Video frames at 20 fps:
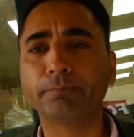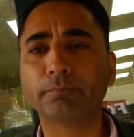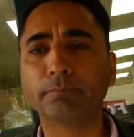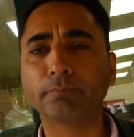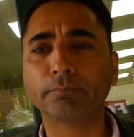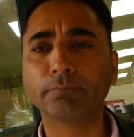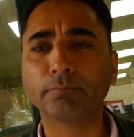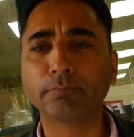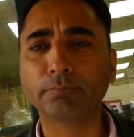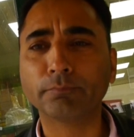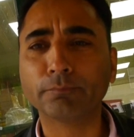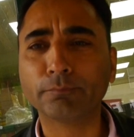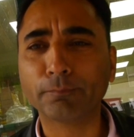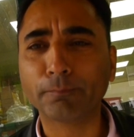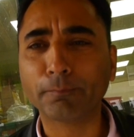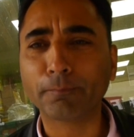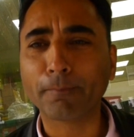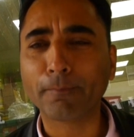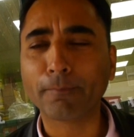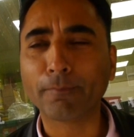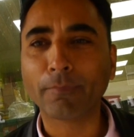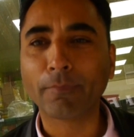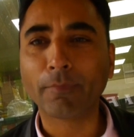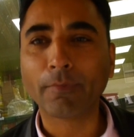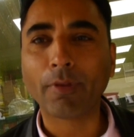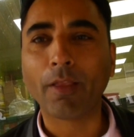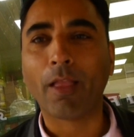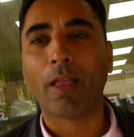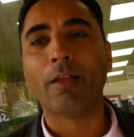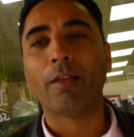long have you been a councillor?
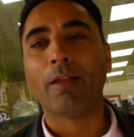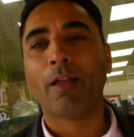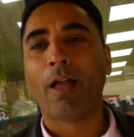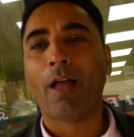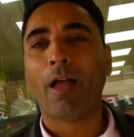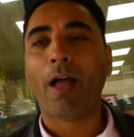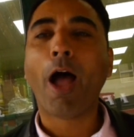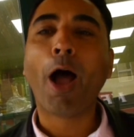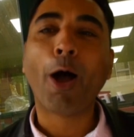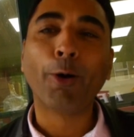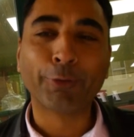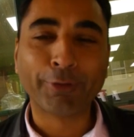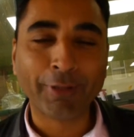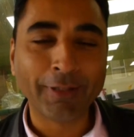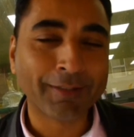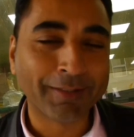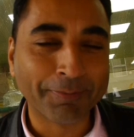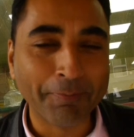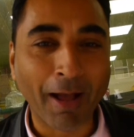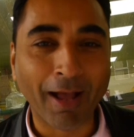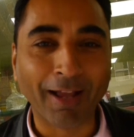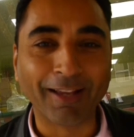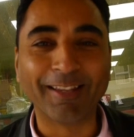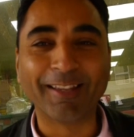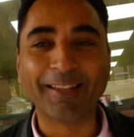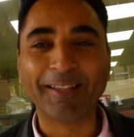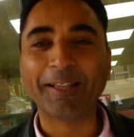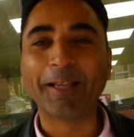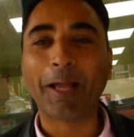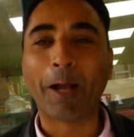Oh, since May.
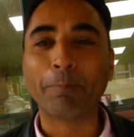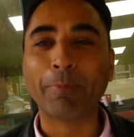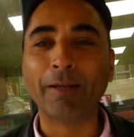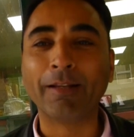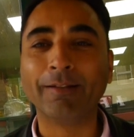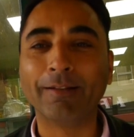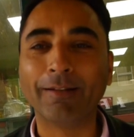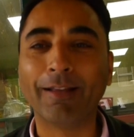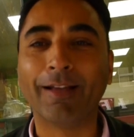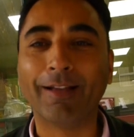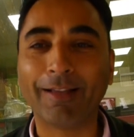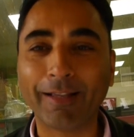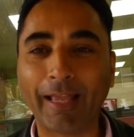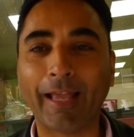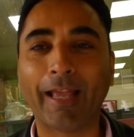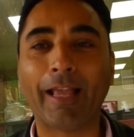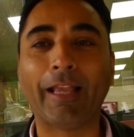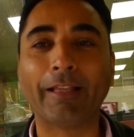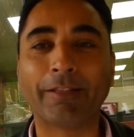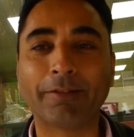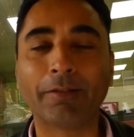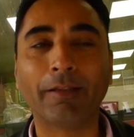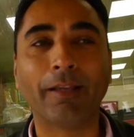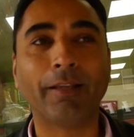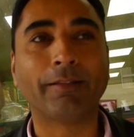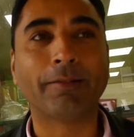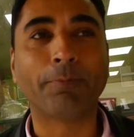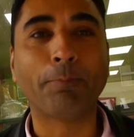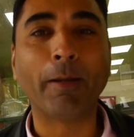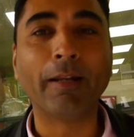I've been, uh, yeah, it's,
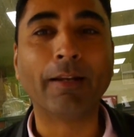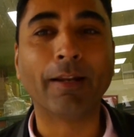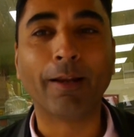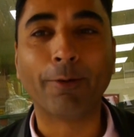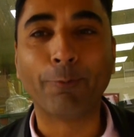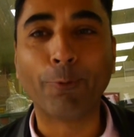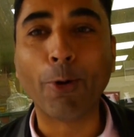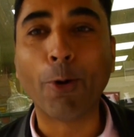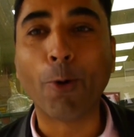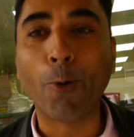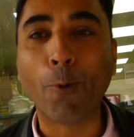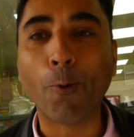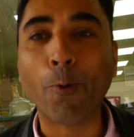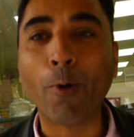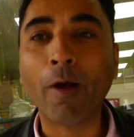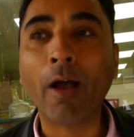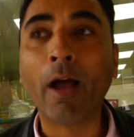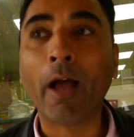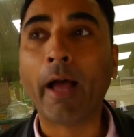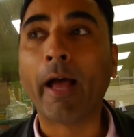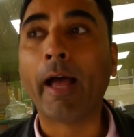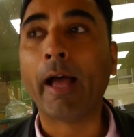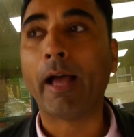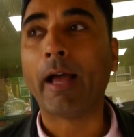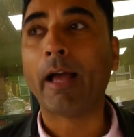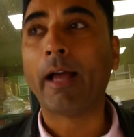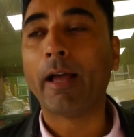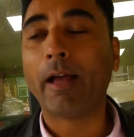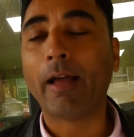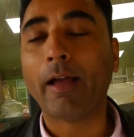it's been a real
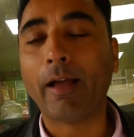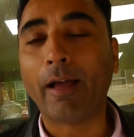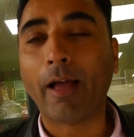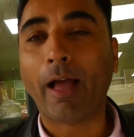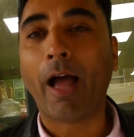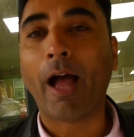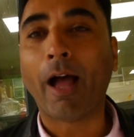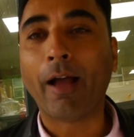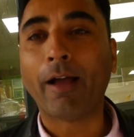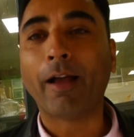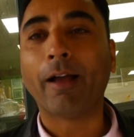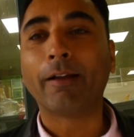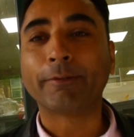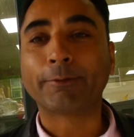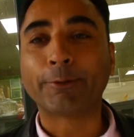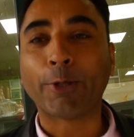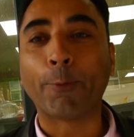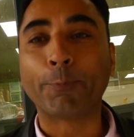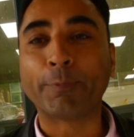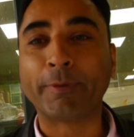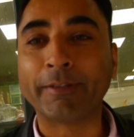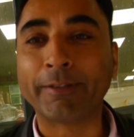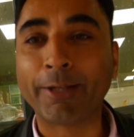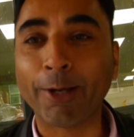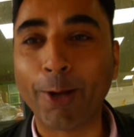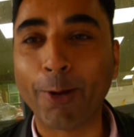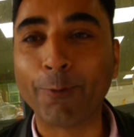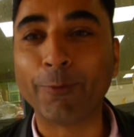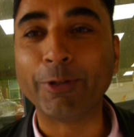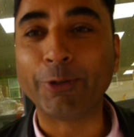uh,
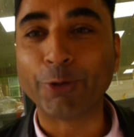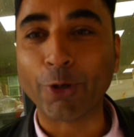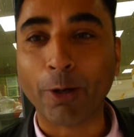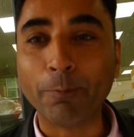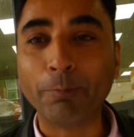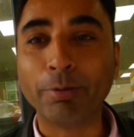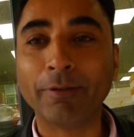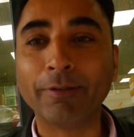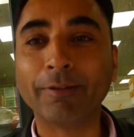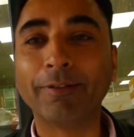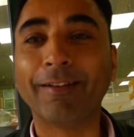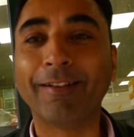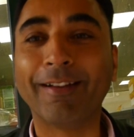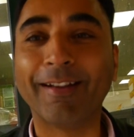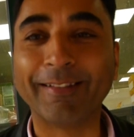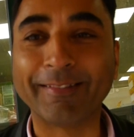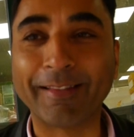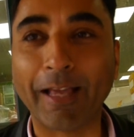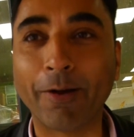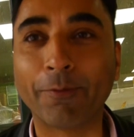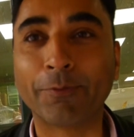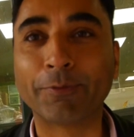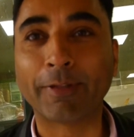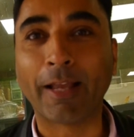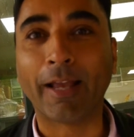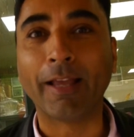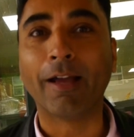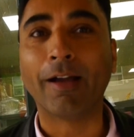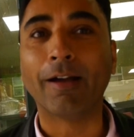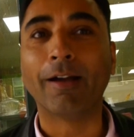topsy-turvy job that
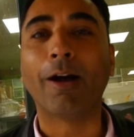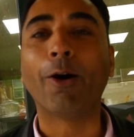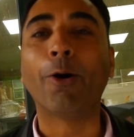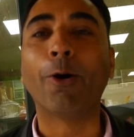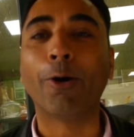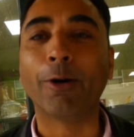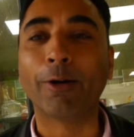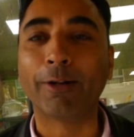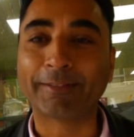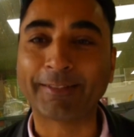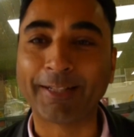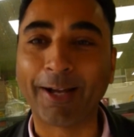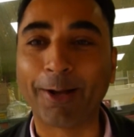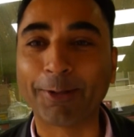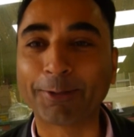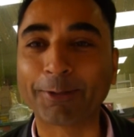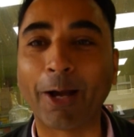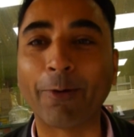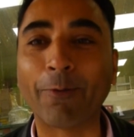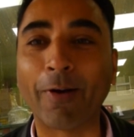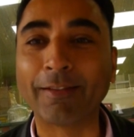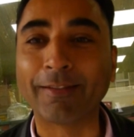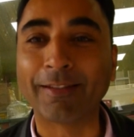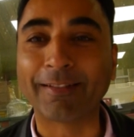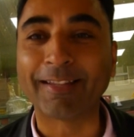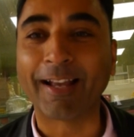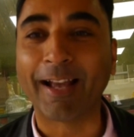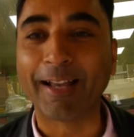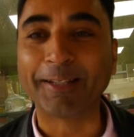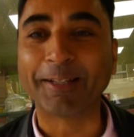uh, or task I've
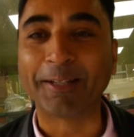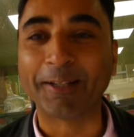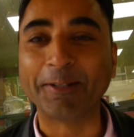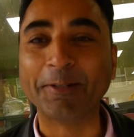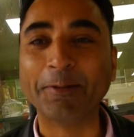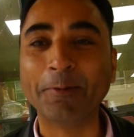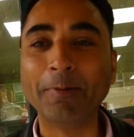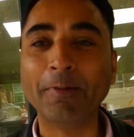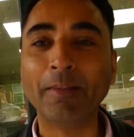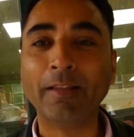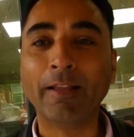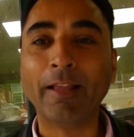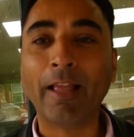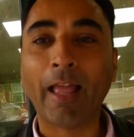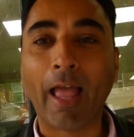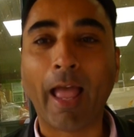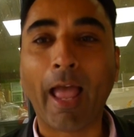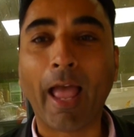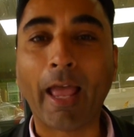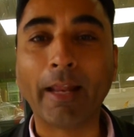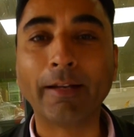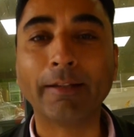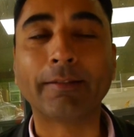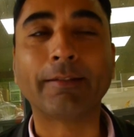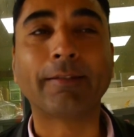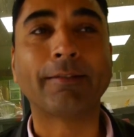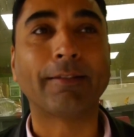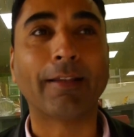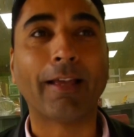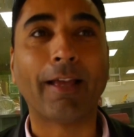undertaken. And
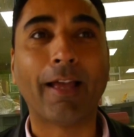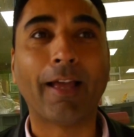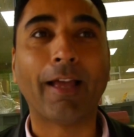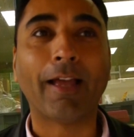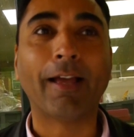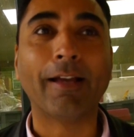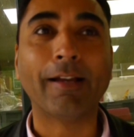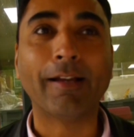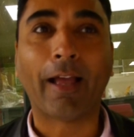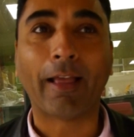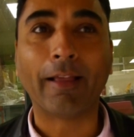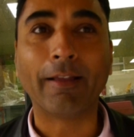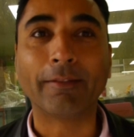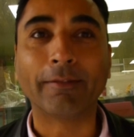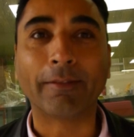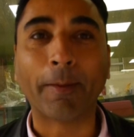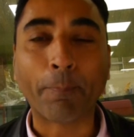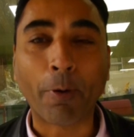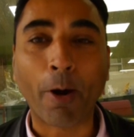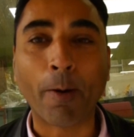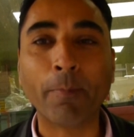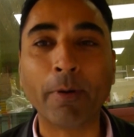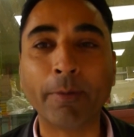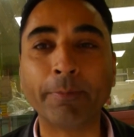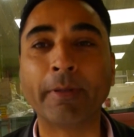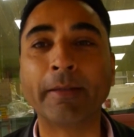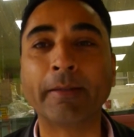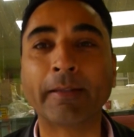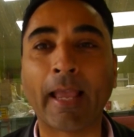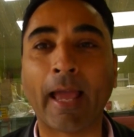it's uh, the
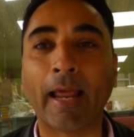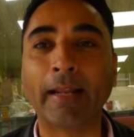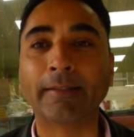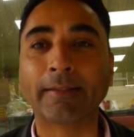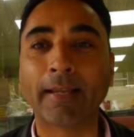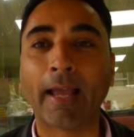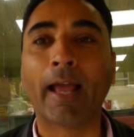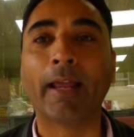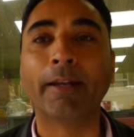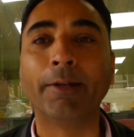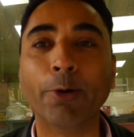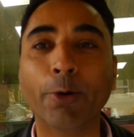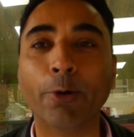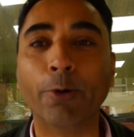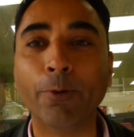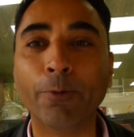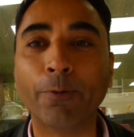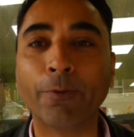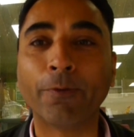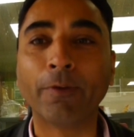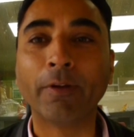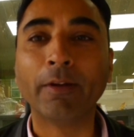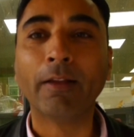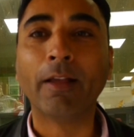problems in Canning Town North